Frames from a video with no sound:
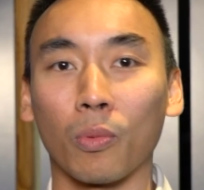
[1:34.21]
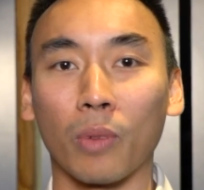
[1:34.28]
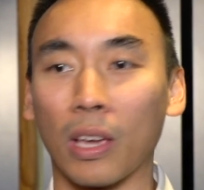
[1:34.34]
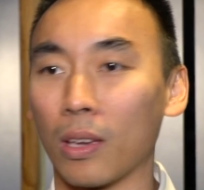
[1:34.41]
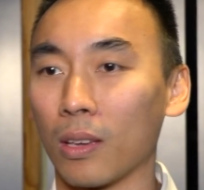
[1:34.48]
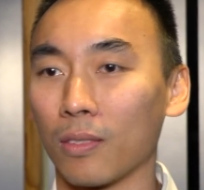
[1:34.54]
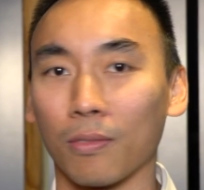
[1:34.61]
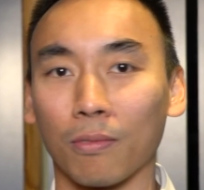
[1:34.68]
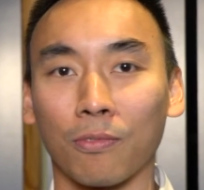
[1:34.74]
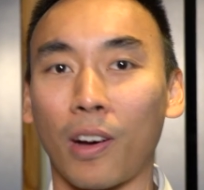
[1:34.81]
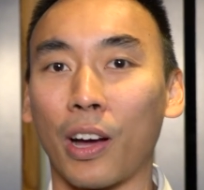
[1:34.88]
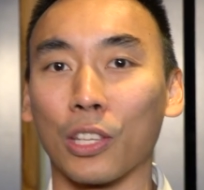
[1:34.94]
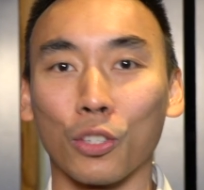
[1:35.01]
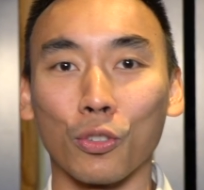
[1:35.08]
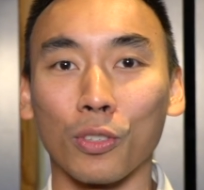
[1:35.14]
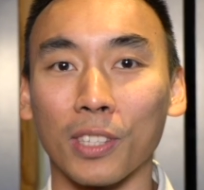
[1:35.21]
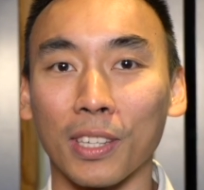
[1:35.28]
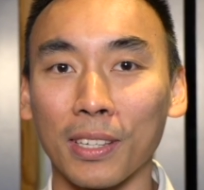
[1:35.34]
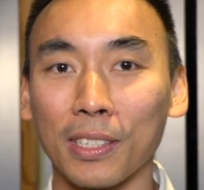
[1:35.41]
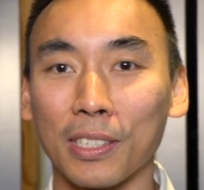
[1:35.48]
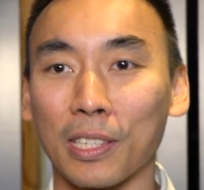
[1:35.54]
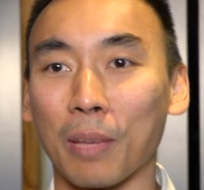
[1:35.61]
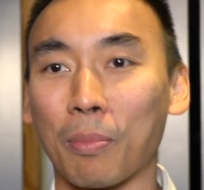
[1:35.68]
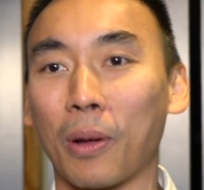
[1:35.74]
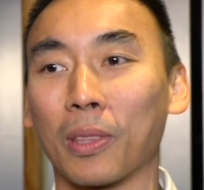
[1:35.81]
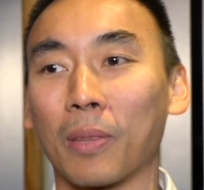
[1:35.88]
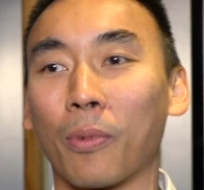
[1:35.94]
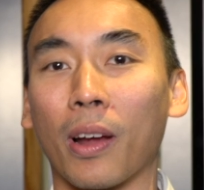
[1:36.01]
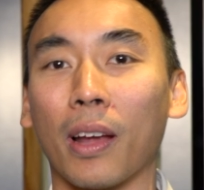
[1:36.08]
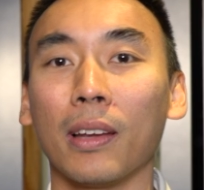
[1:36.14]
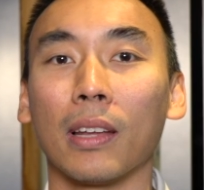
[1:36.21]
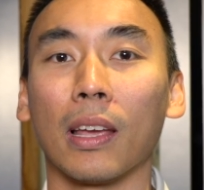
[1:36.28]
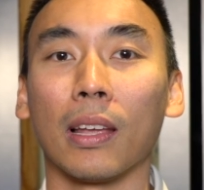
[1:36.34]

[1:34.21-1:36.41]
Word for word: we find new things about the brain,